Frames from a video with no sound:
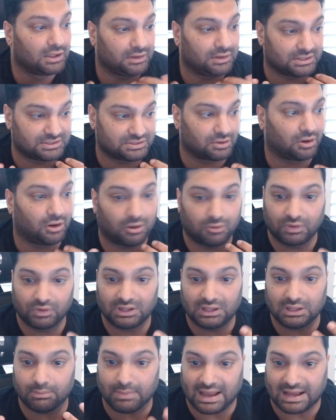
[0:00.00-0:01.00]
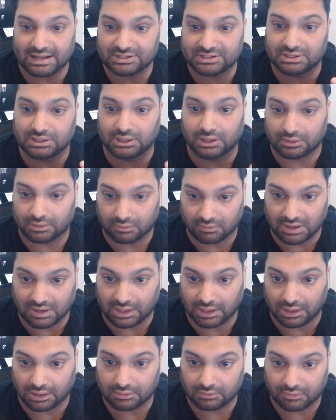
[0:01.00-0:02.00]
Does it all really match the
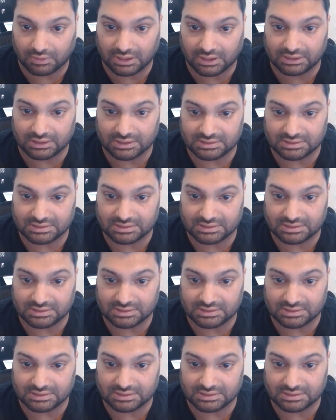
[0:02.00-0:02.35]
underwriting, right?